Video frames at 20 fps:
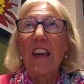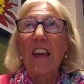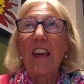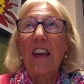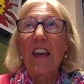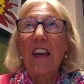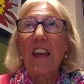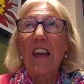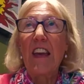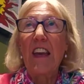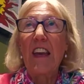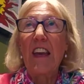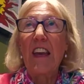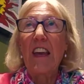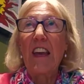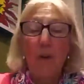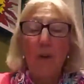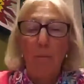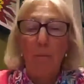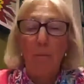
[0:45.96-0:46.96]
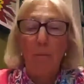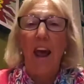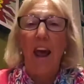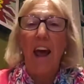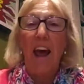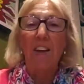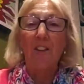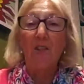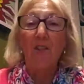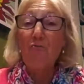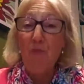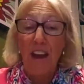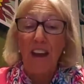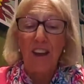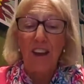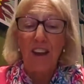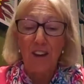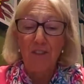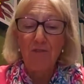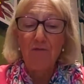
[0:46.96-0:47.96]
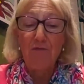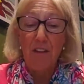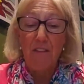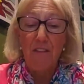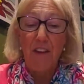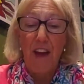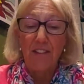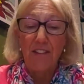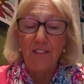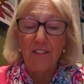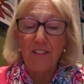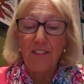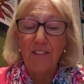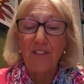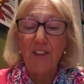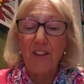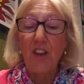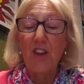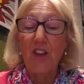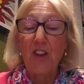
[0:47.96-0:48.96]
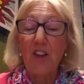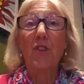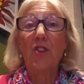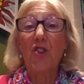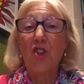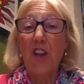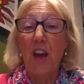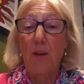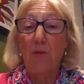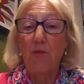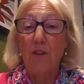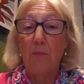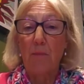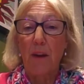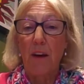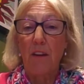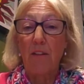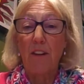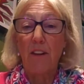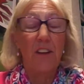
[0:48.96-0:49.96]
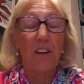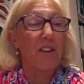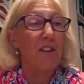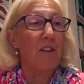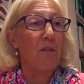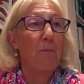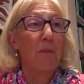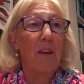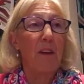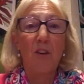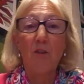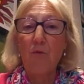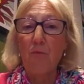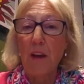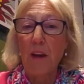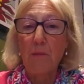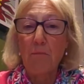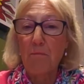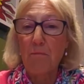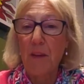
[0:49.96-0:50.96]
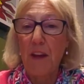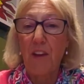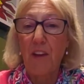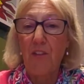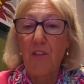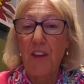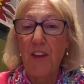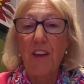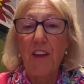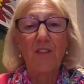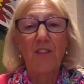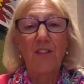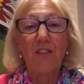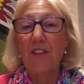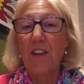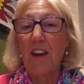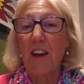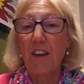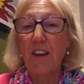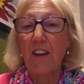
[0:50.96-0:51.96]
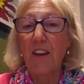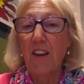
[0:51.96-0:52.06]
If you can plan regular events that you can shout about, and I don't mean great big things that take